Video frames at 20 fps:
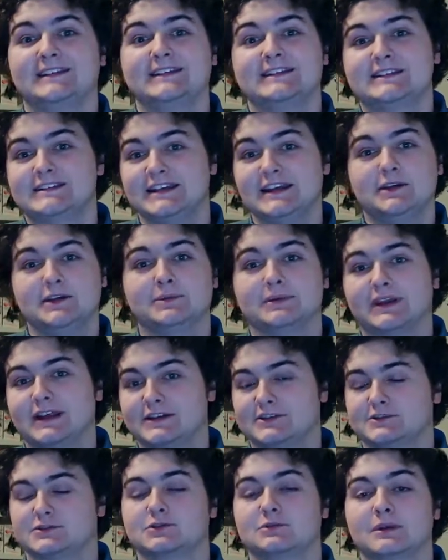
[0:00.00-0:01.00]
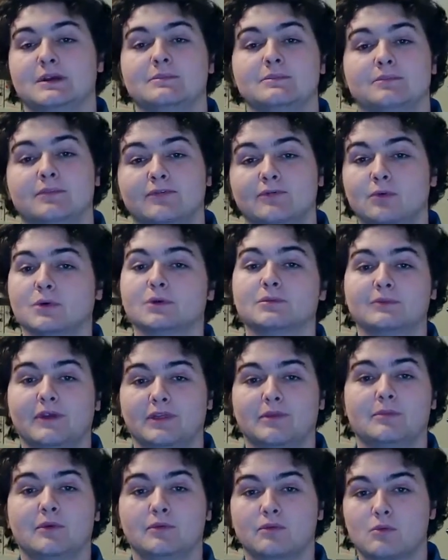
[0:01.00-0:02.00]
Secret History before
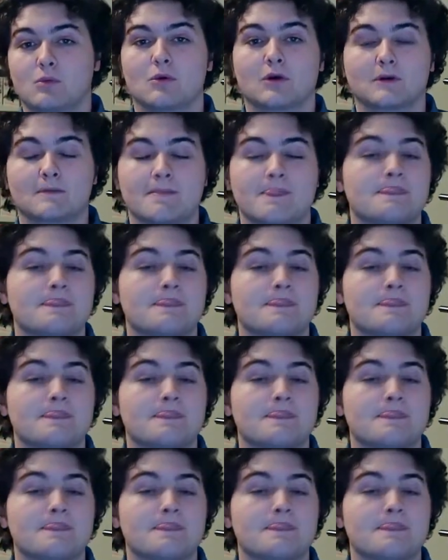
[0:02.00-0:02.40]
Rhythm of War.